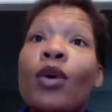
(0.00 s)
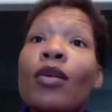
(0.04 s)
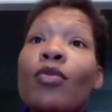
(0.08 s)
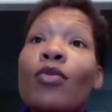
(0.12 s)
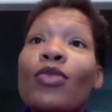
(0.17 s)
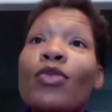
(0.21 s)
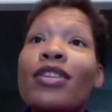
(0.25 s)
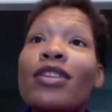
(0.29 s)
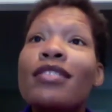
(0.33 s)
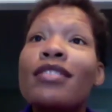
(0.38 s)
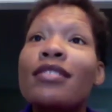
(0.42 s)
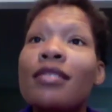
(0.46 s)

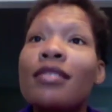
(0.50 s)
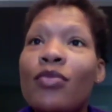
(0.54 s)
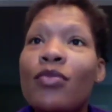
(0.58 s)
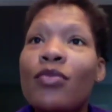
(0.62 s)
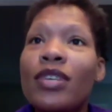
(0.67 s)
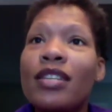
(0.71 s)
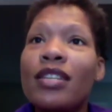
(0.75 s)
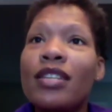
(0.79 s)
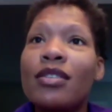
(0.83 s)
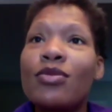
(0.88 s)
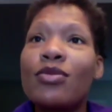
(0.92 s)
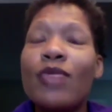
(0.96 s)
we
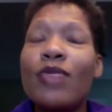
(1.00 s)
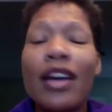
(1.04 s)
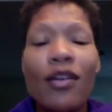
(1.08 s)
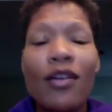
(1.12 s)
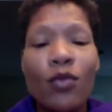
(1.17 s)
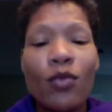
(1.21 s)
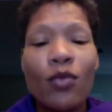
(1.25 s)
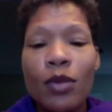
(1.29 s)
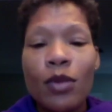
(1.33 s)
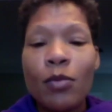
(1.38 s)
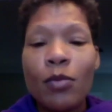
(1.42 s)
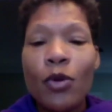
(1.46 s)
do have
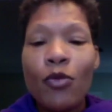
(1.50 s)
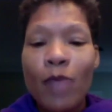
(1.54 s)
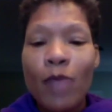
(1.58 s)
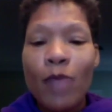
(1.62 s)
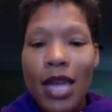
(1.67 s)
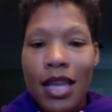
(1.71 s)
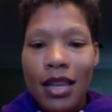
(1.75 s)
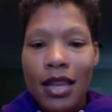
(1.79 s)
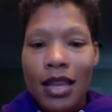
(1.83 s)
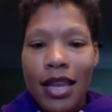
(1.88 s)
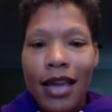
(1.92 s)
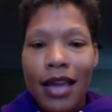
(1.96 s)
one
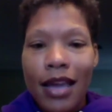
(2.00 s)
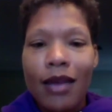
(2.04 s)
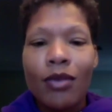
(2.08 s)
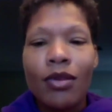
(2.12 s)
merman now,